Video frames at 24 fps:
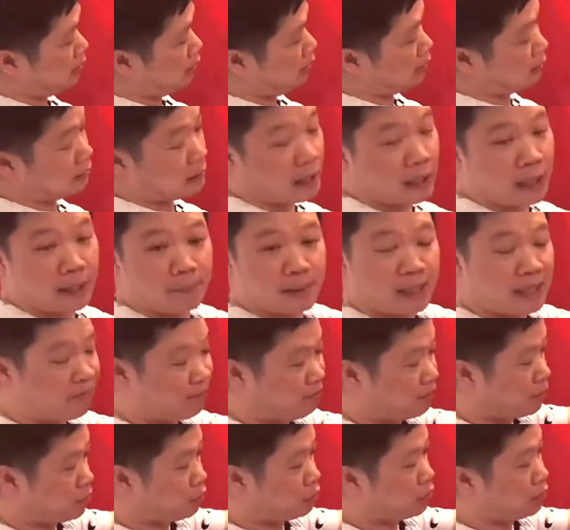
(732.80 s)
the time
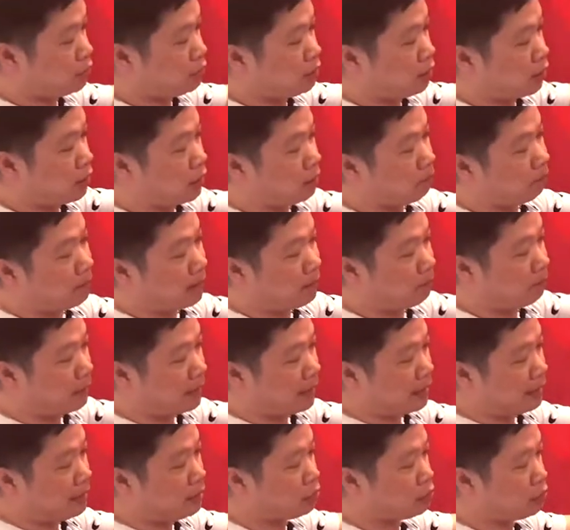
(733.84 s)
lapse version on my
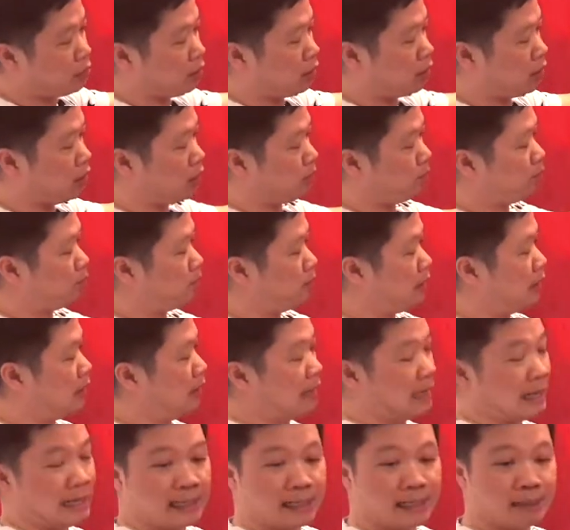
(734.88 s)
page of uh,
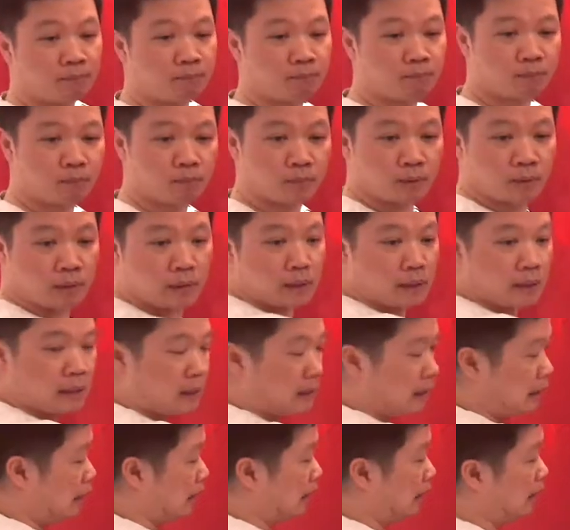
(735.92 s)
Adam
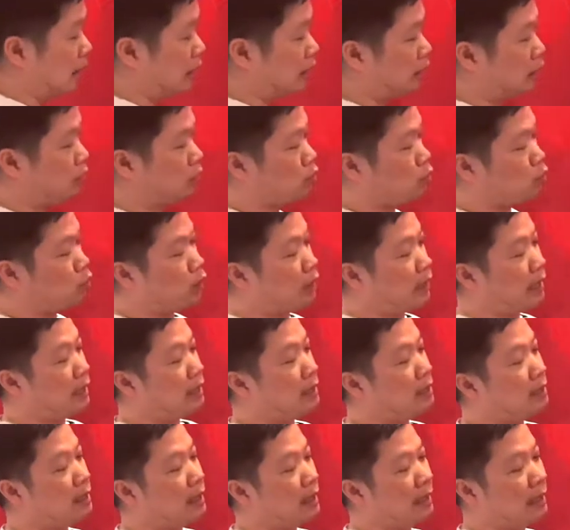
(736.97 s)
uh,
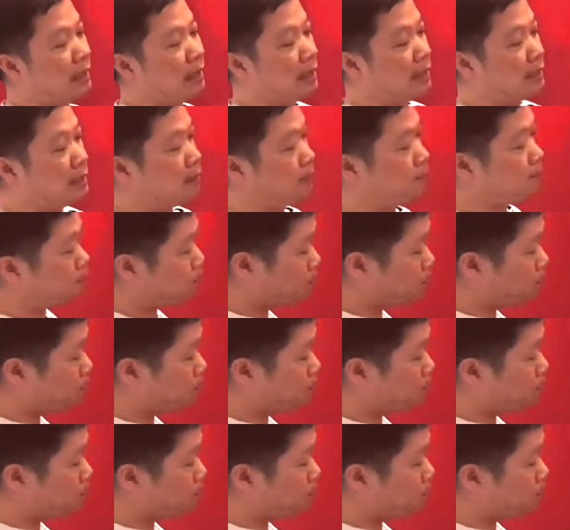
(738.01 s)
Quang at